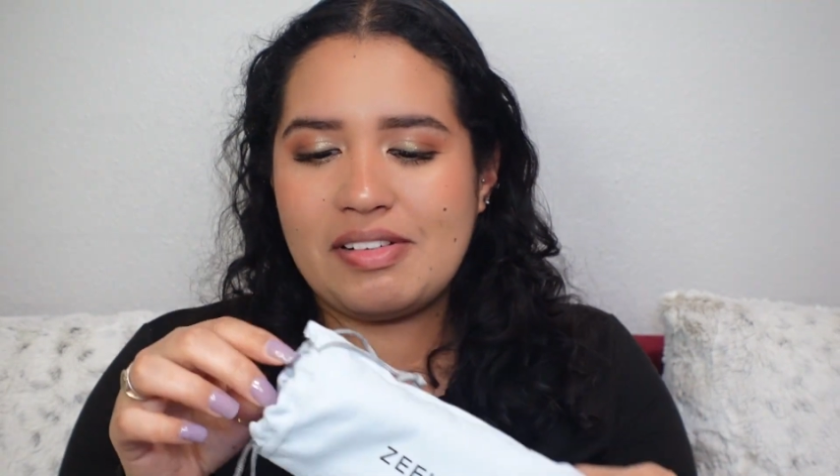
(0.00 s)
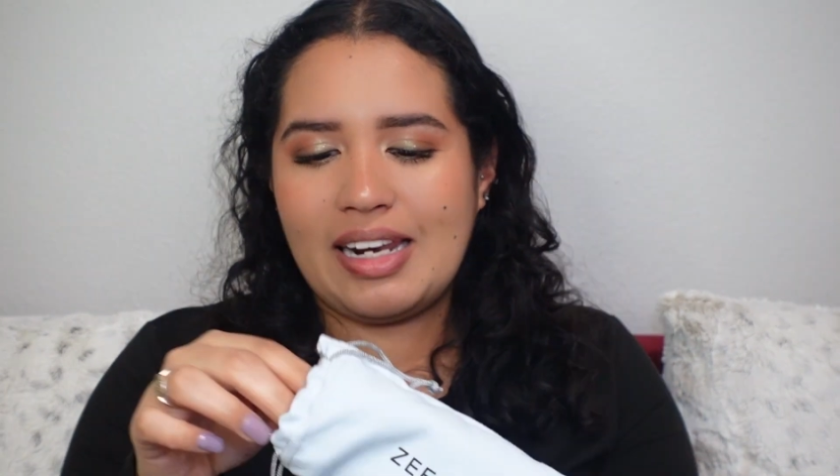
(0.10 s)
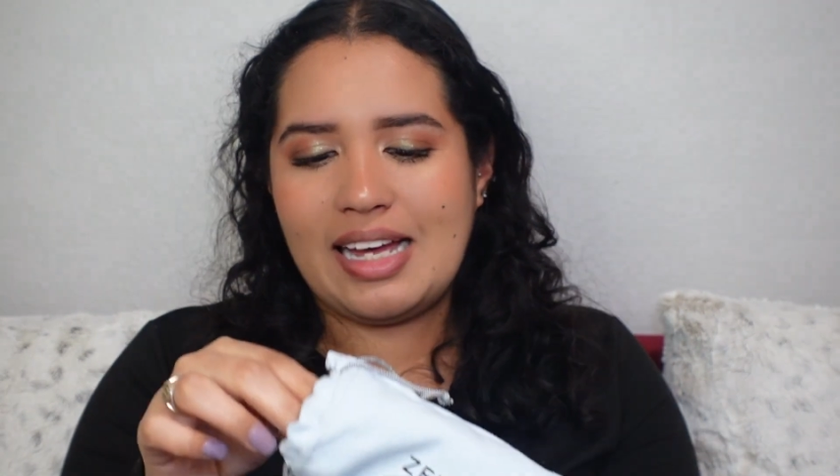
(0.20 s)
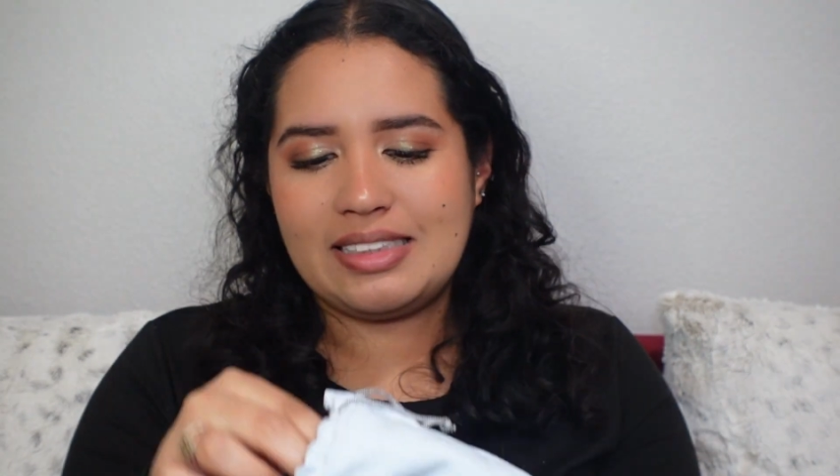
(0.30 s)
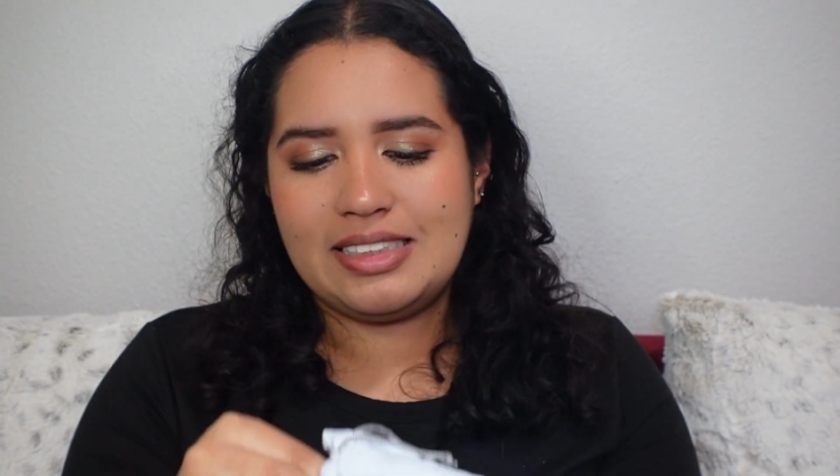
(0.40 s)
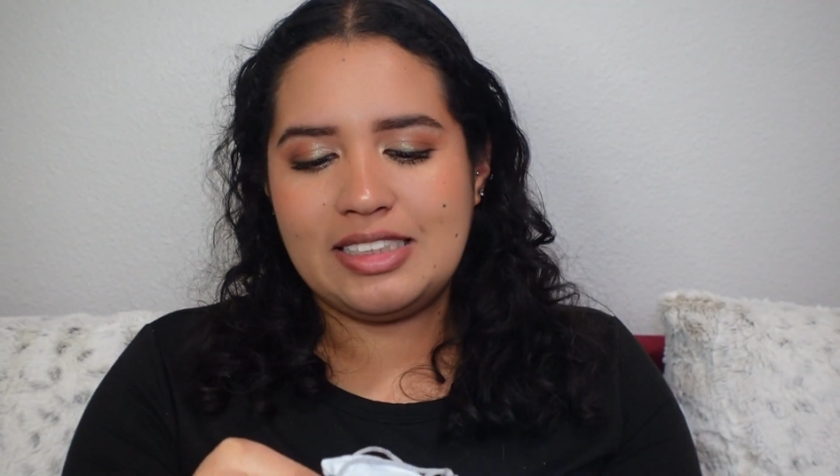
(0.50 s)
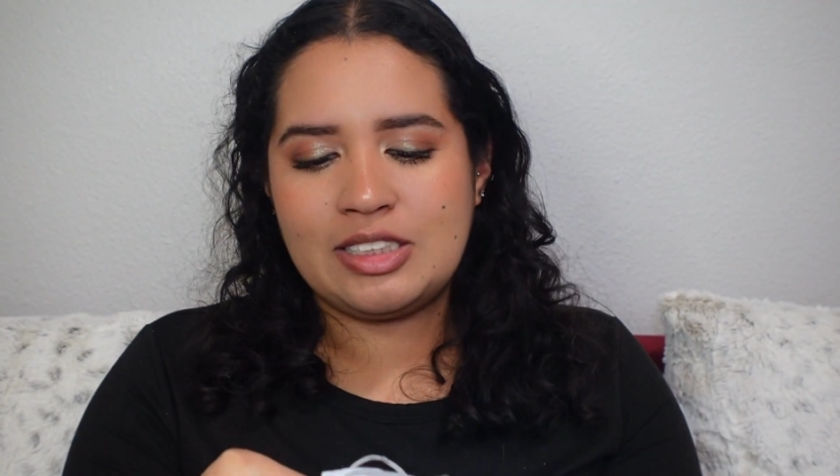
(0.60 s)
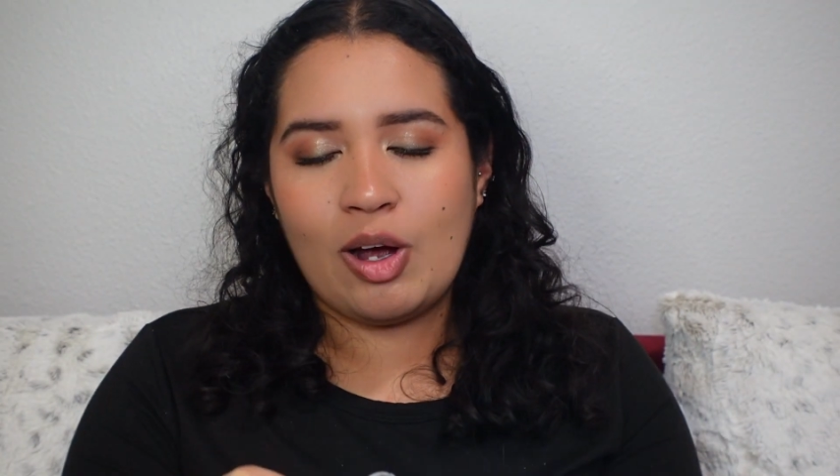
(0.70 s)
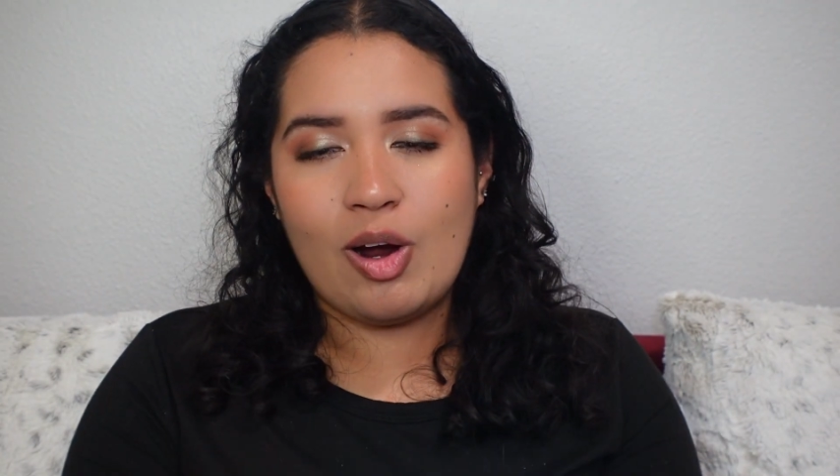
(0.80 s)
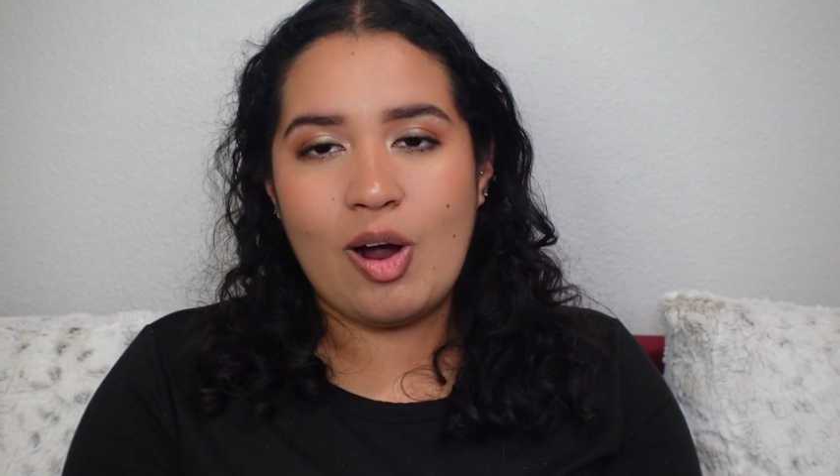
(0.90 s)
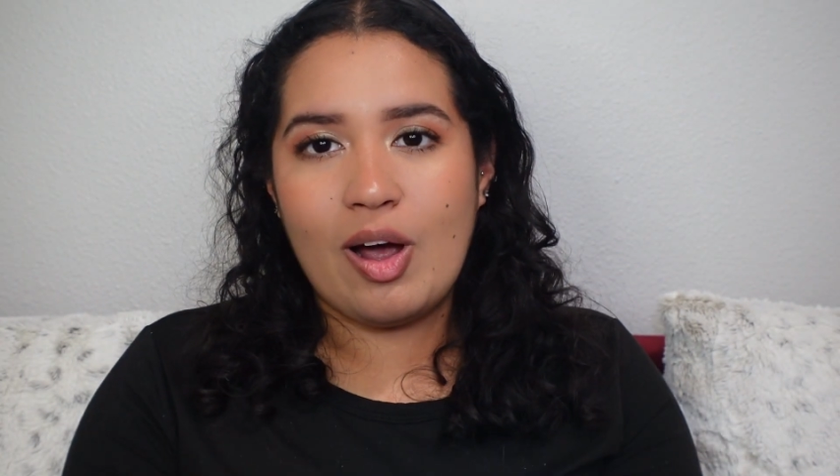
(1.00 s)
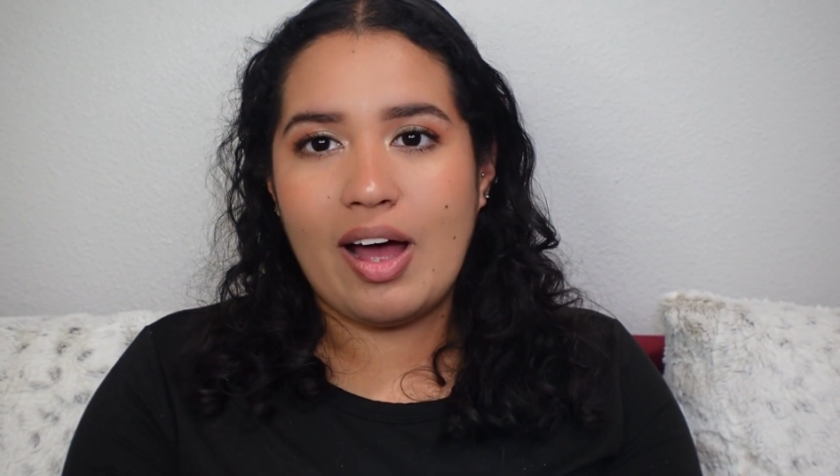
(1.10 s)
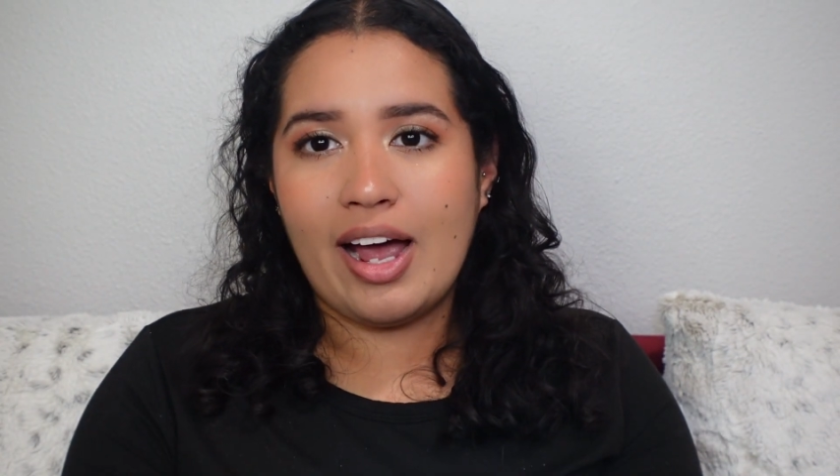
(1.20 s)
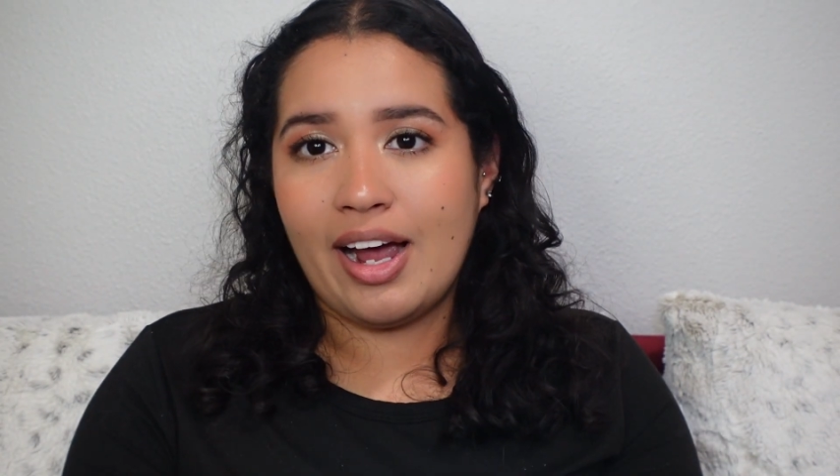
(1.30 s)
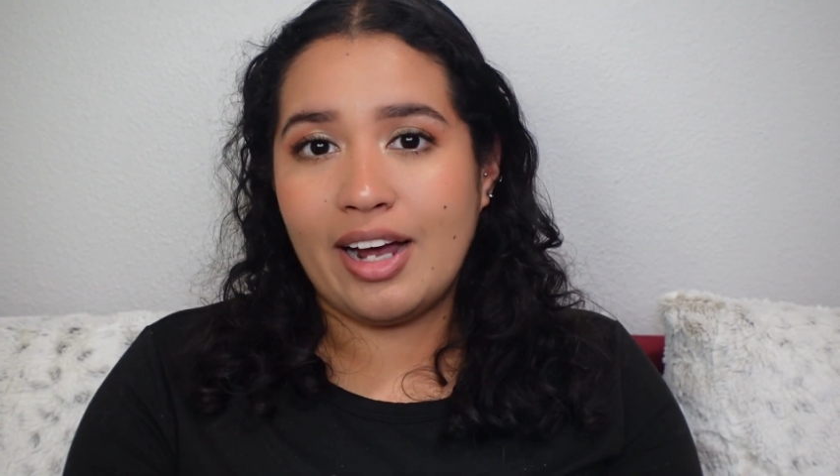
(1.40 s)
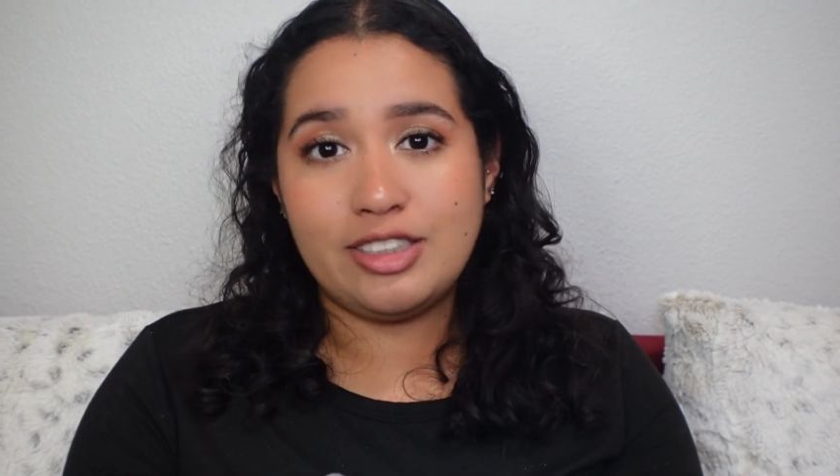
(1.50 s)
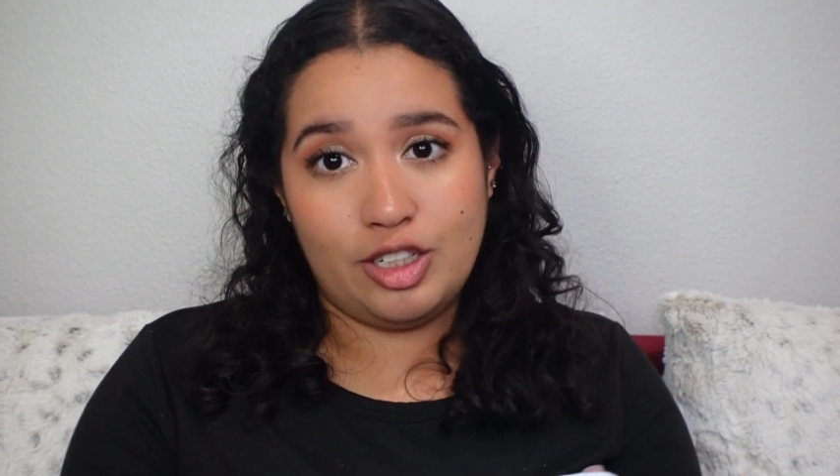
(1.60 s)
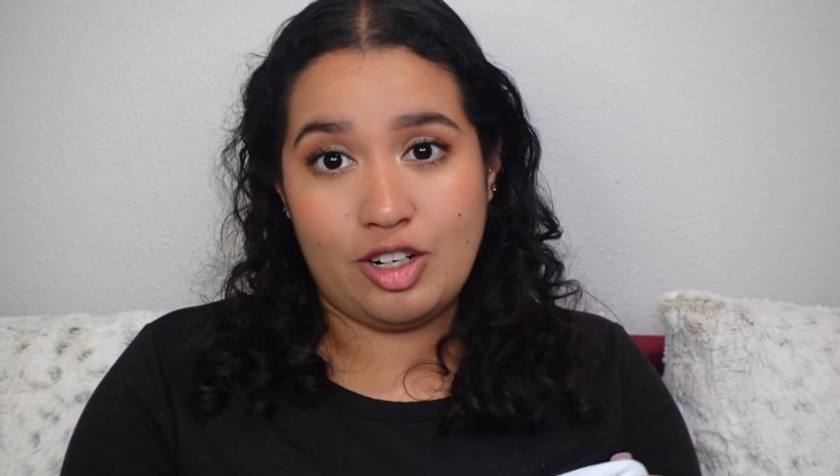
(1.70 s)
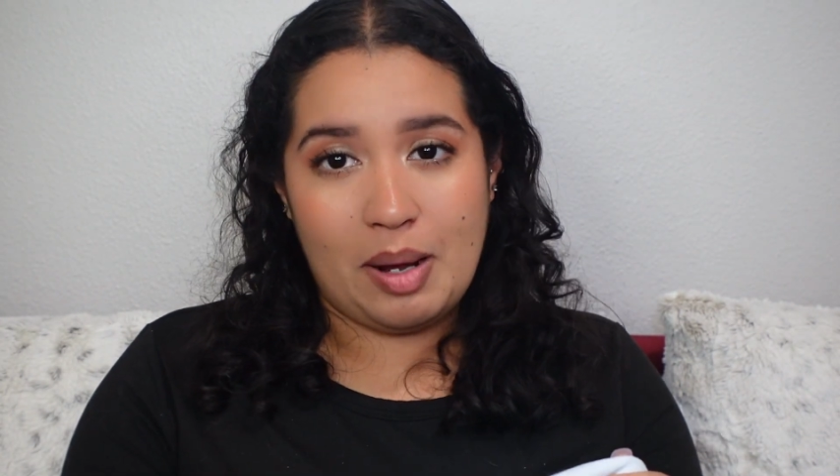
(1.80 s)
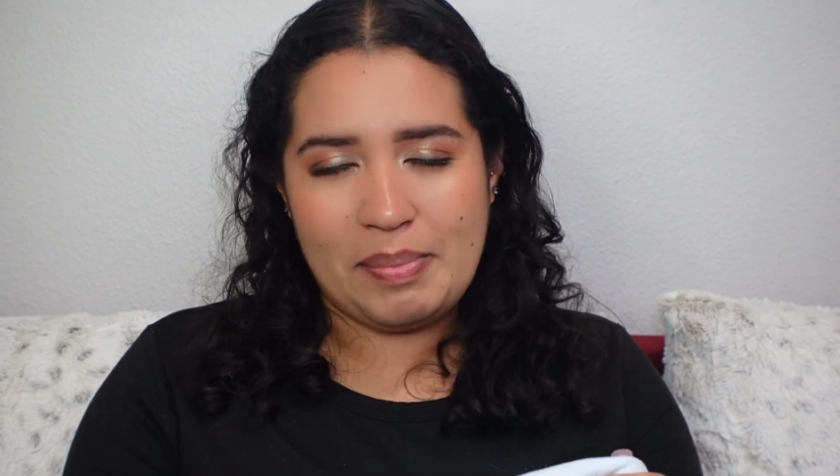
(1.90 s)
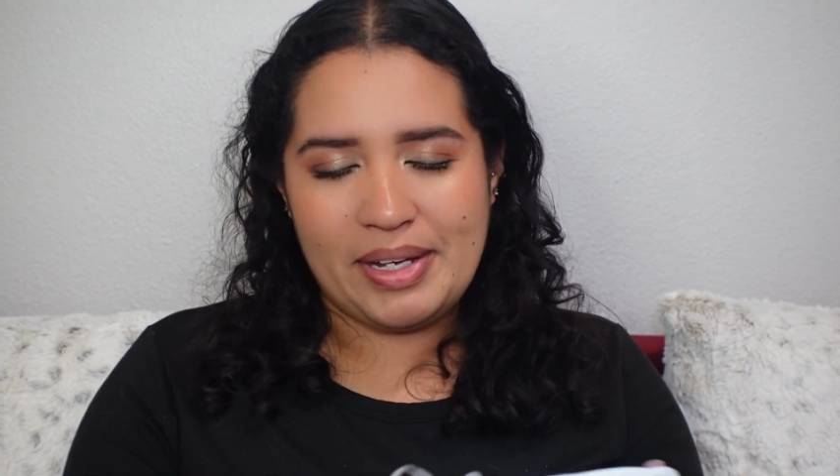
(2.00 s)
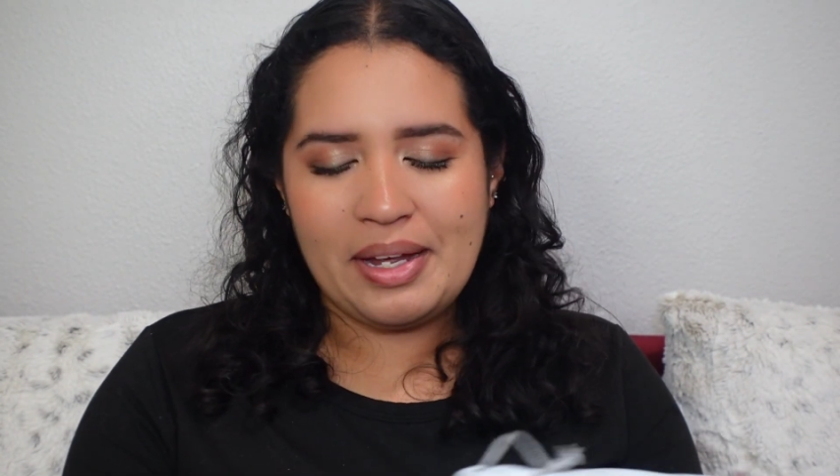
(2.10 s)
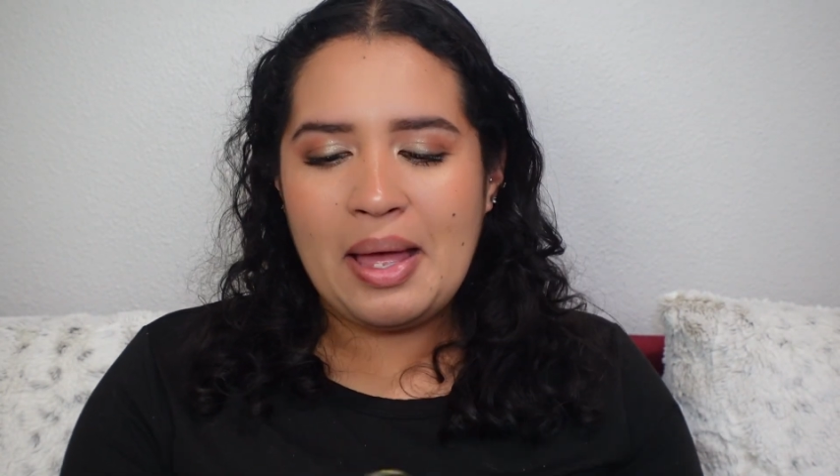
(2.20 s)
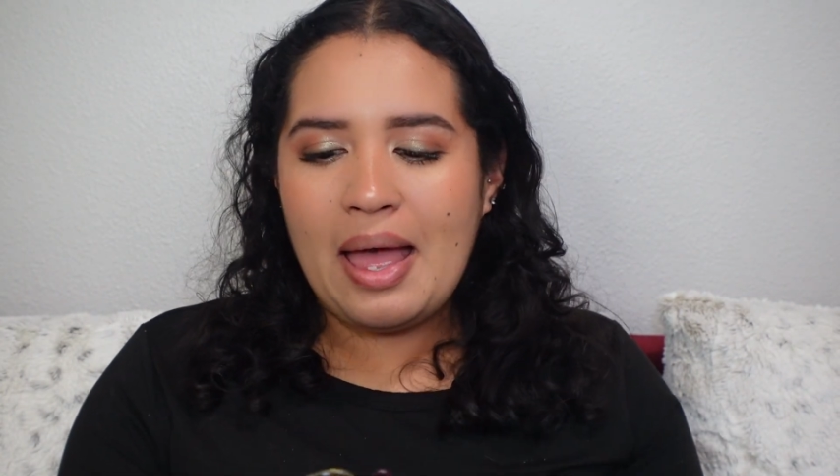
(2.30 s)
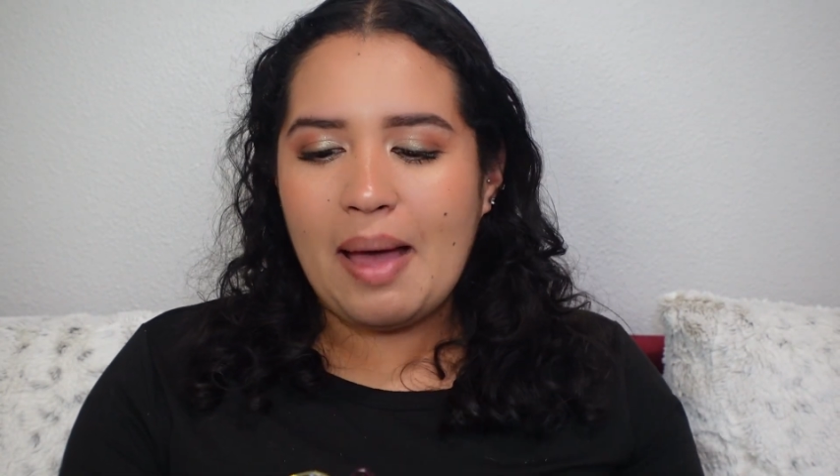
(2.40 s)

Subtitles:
glasses I did not pick,